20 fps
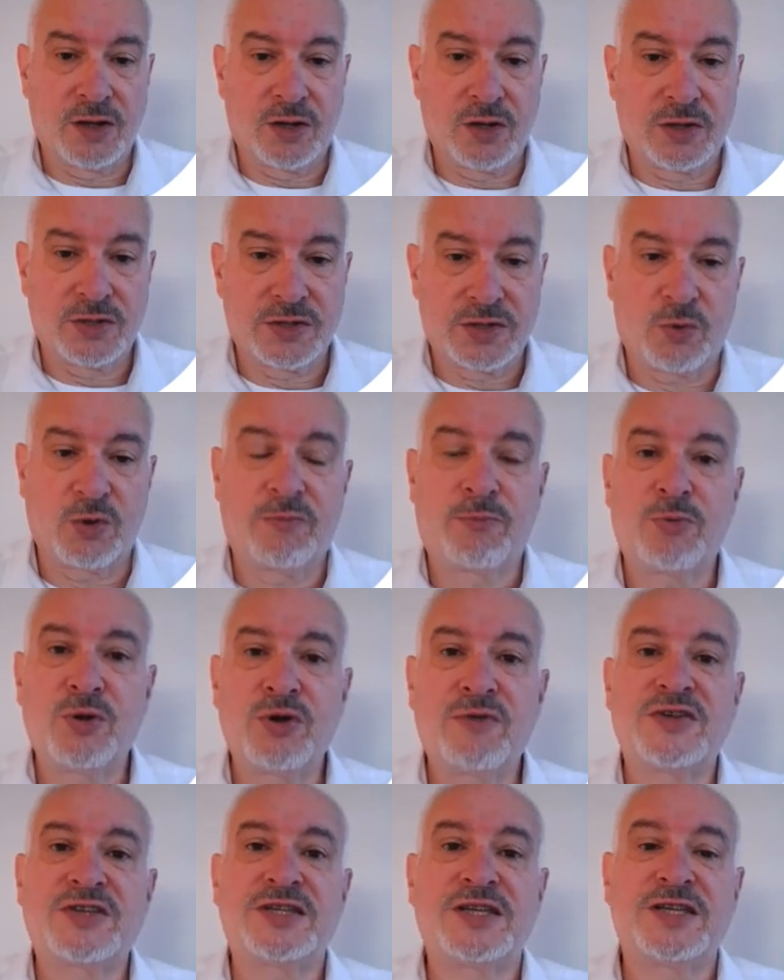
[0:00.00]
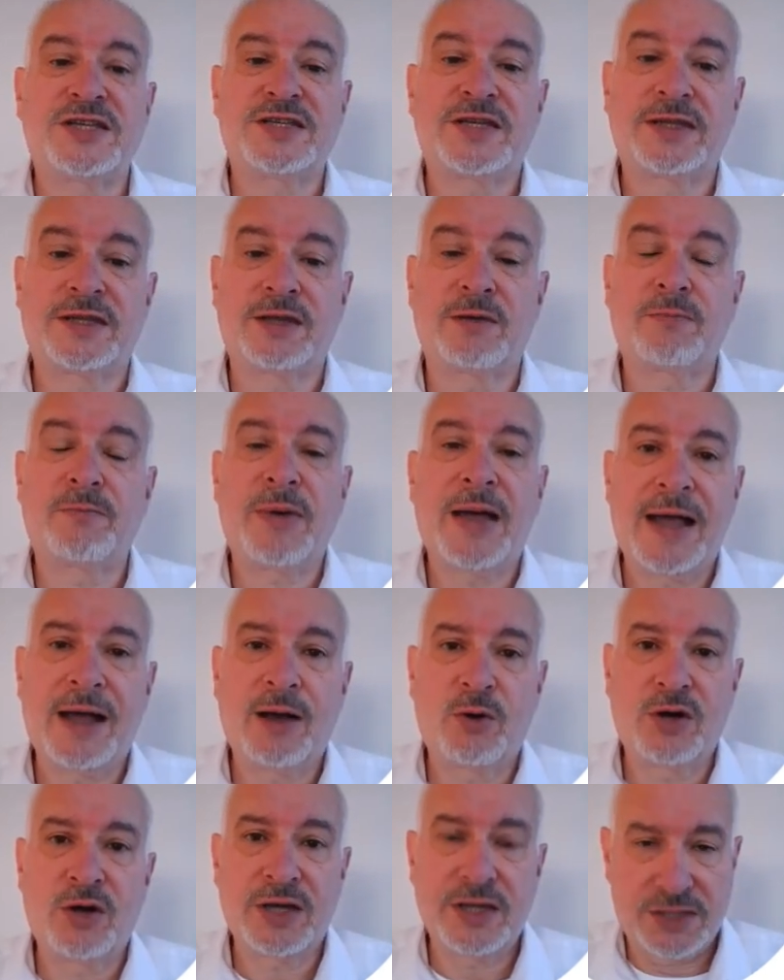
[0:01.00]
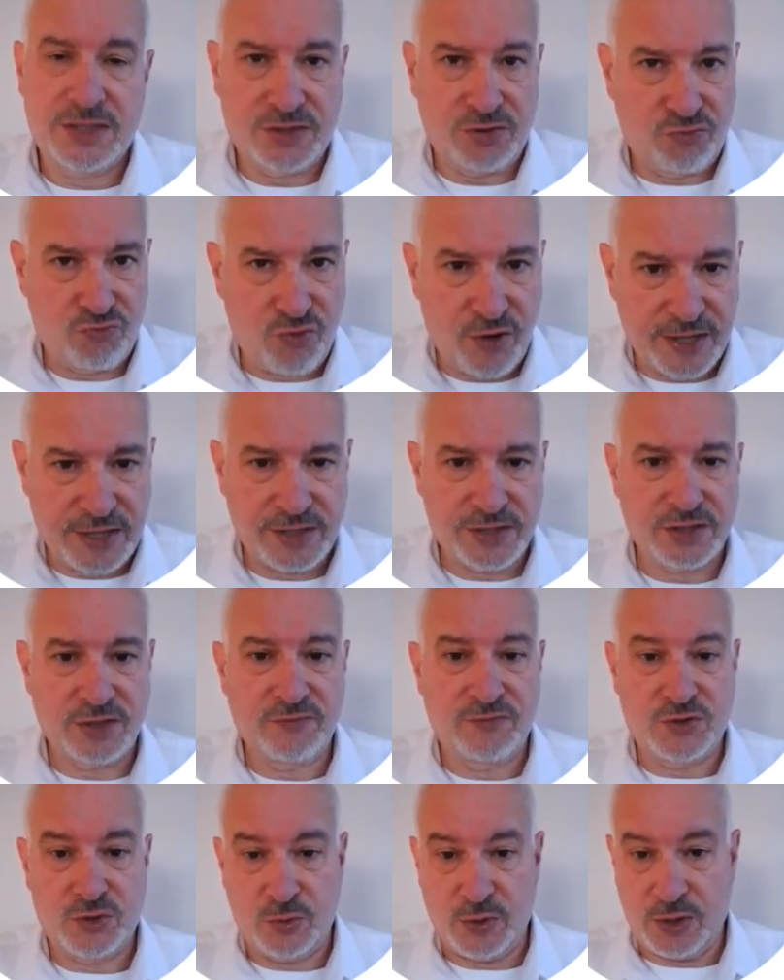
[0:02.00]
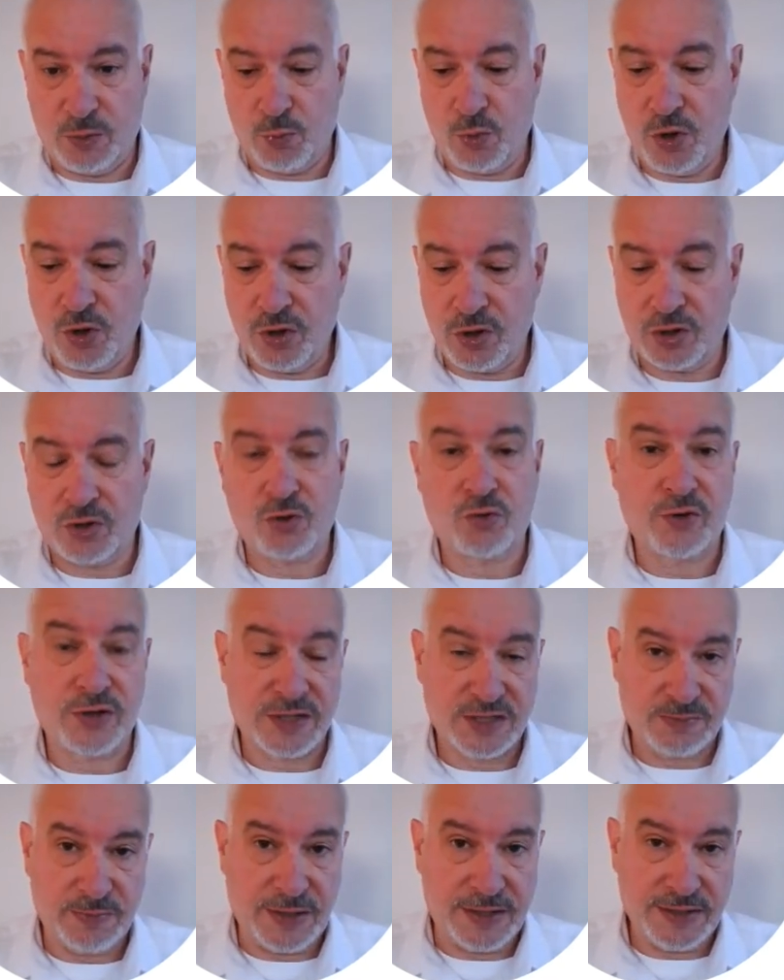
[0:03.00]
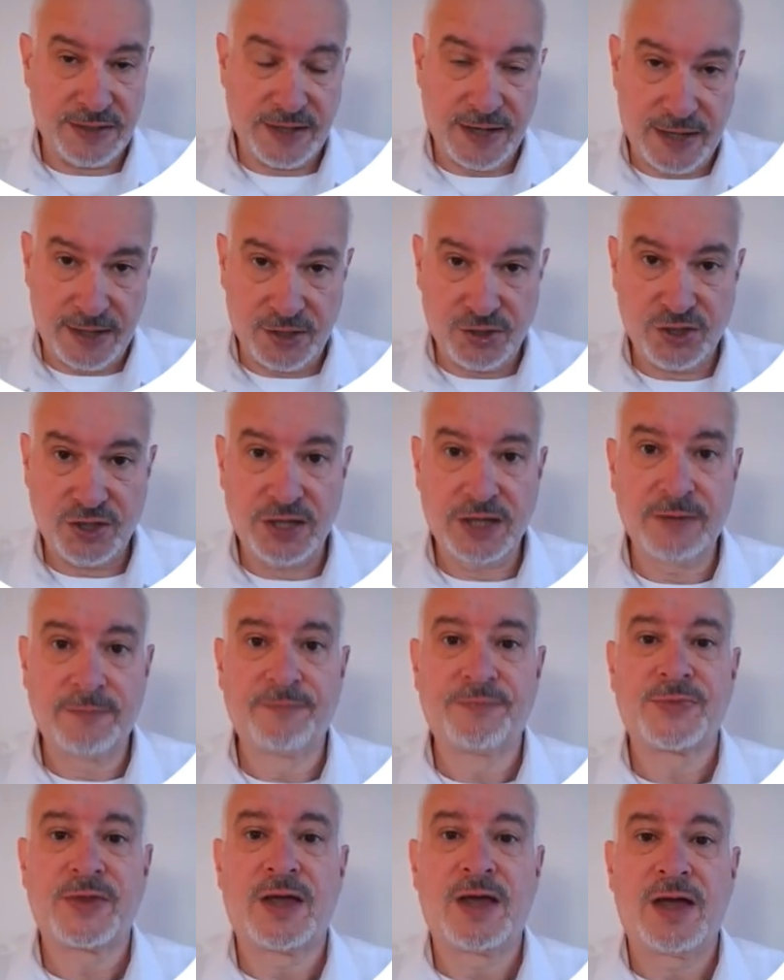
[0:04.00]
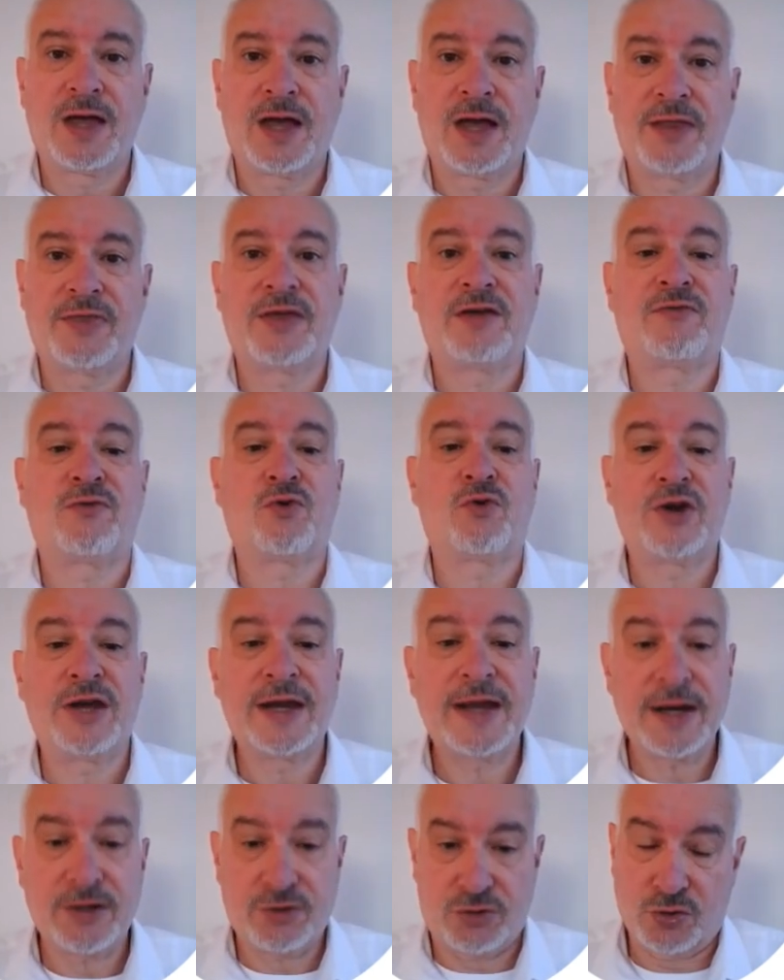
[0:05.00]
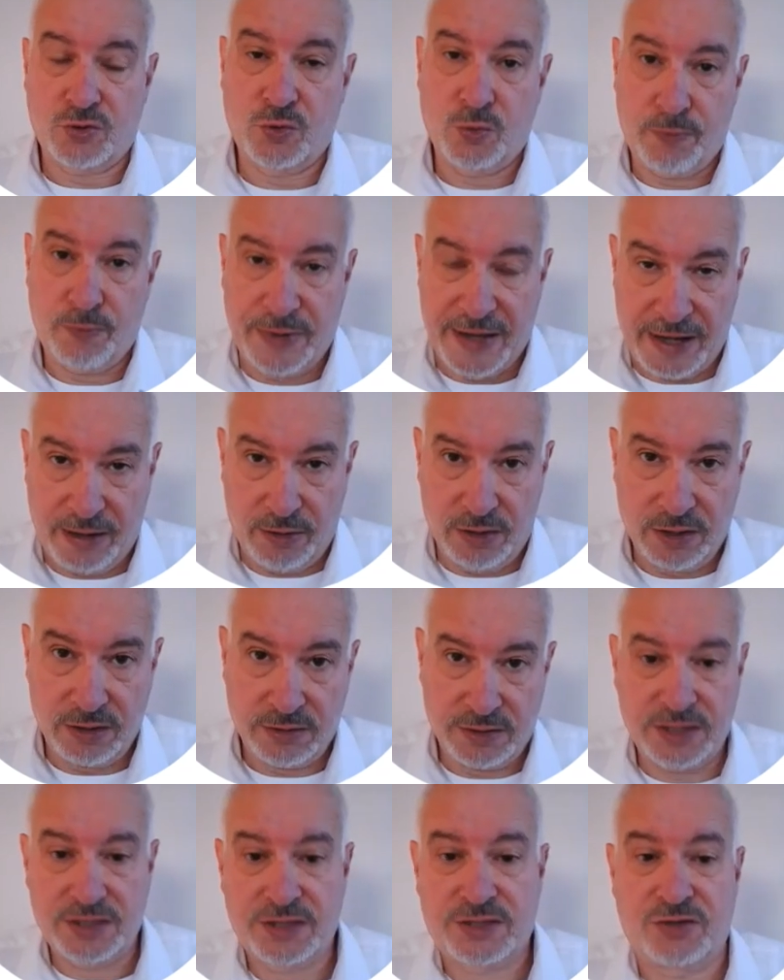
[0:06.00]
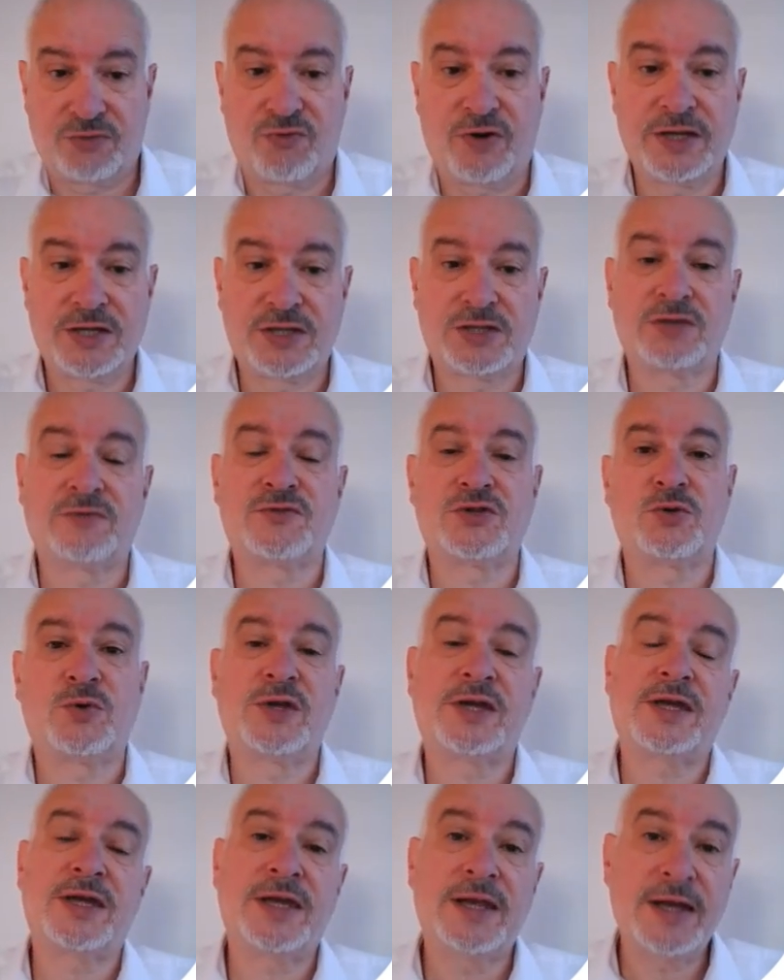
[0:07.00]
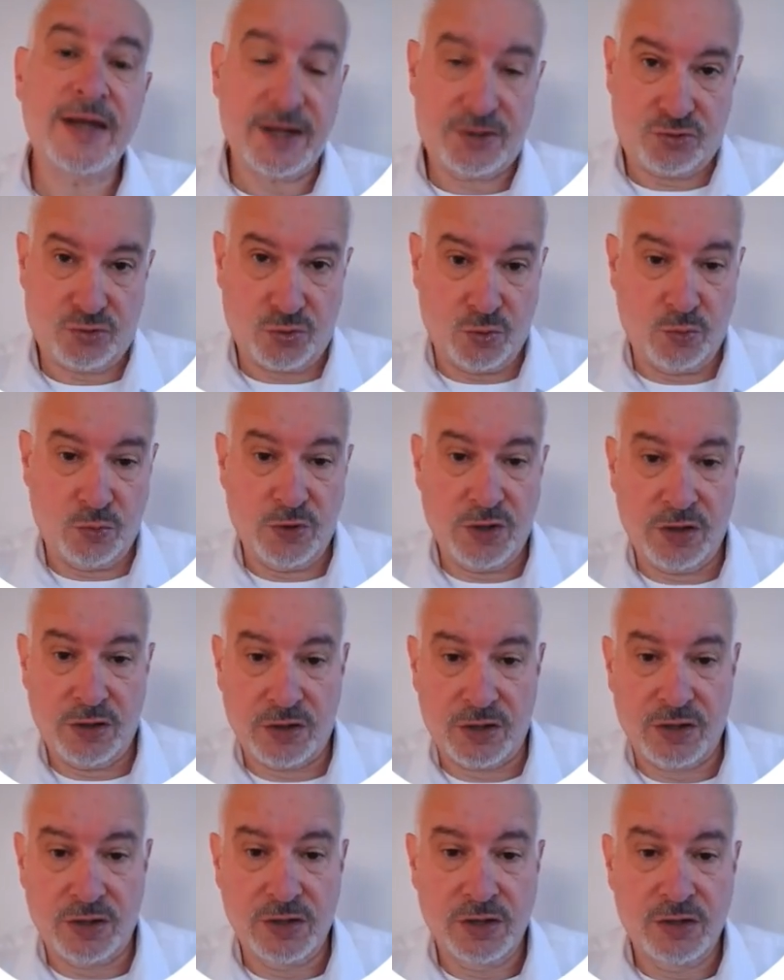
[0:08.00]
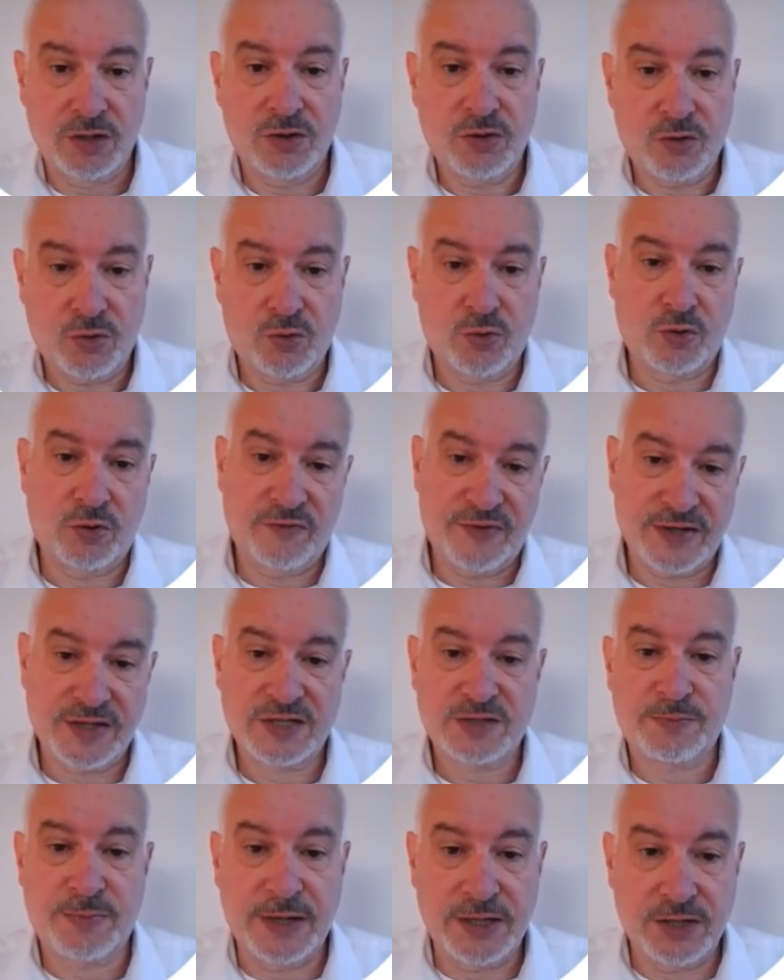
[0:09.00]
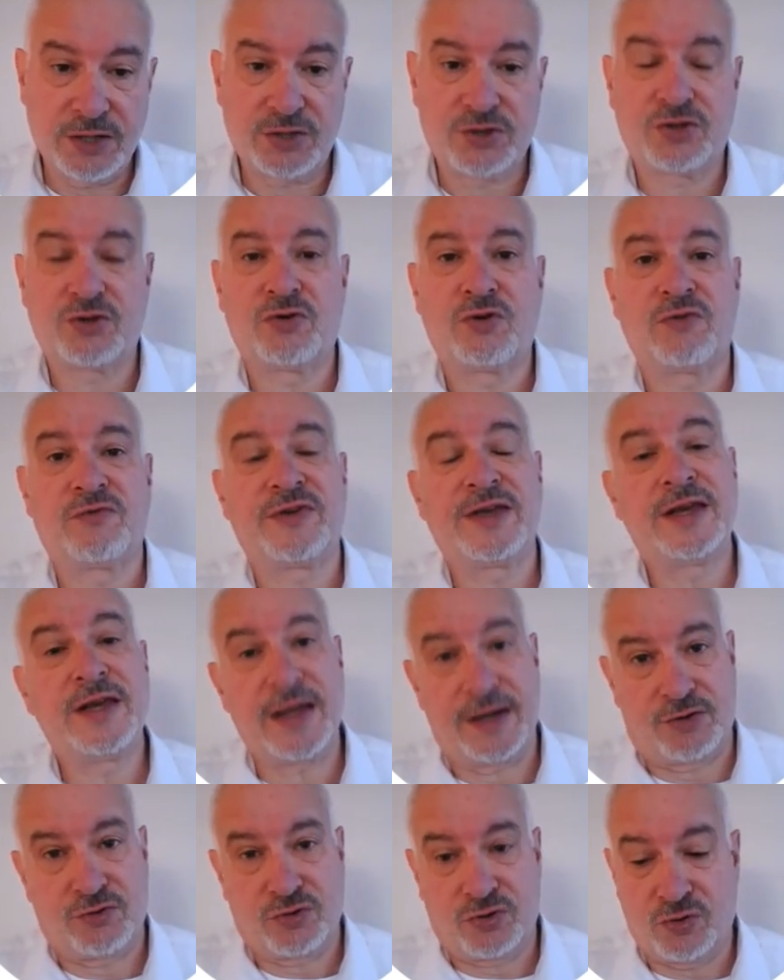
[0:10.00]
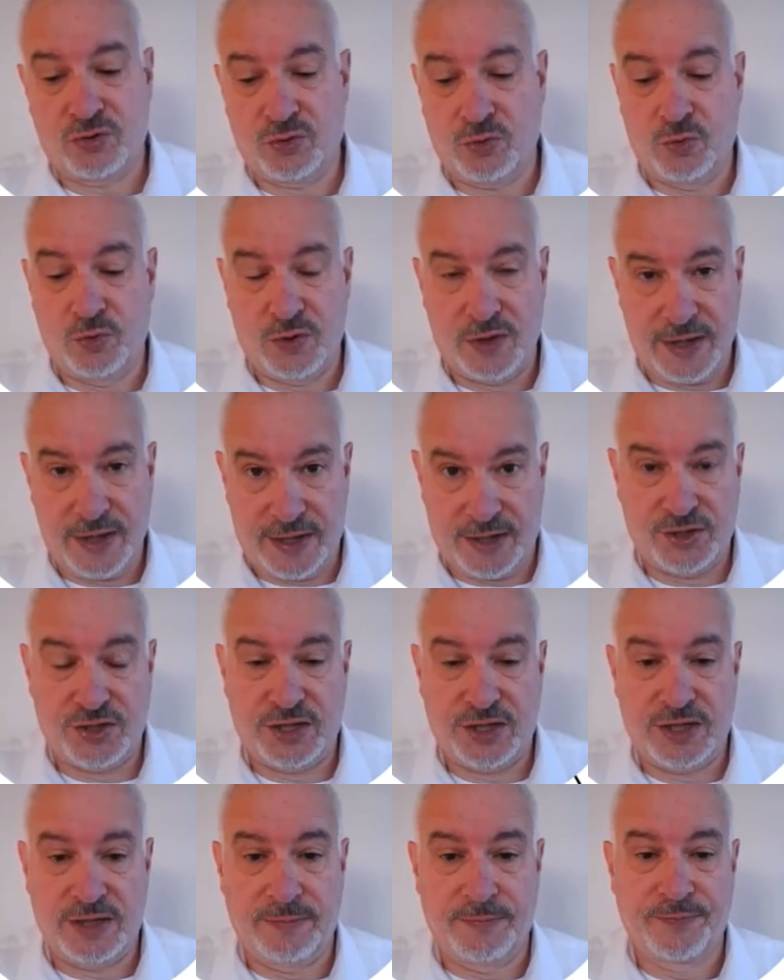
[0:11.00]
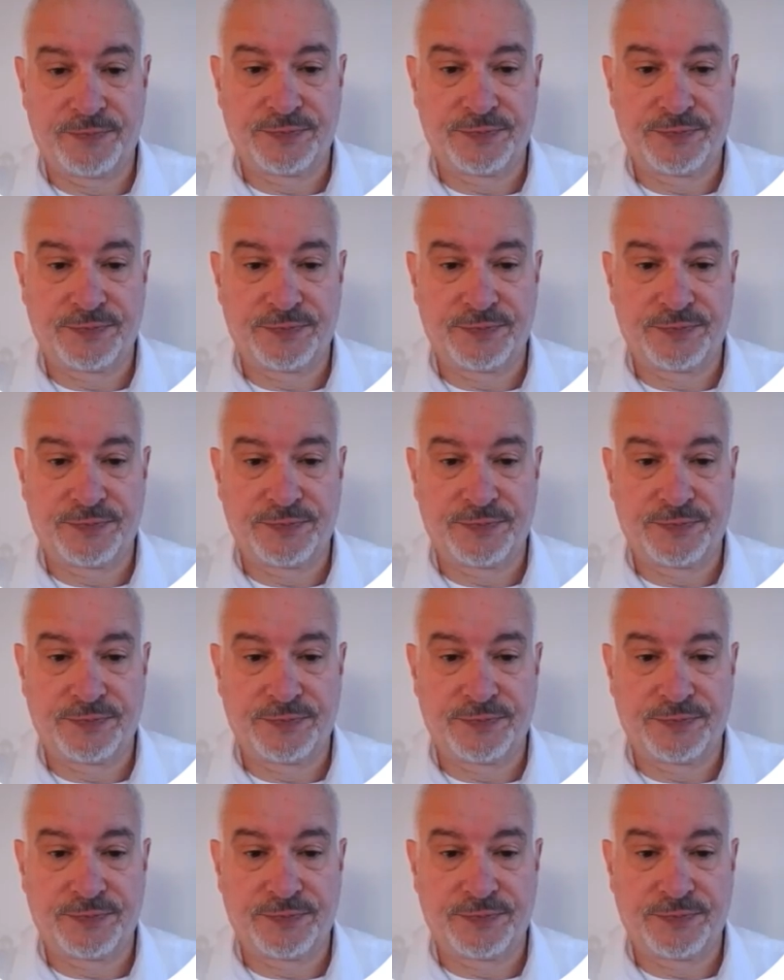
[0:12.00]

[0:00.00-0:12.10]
So we've previously said that power is the rate of doing work or expending energy, and therefore electrical power is the rate of doing electrical work or of expenditure of electrical energy.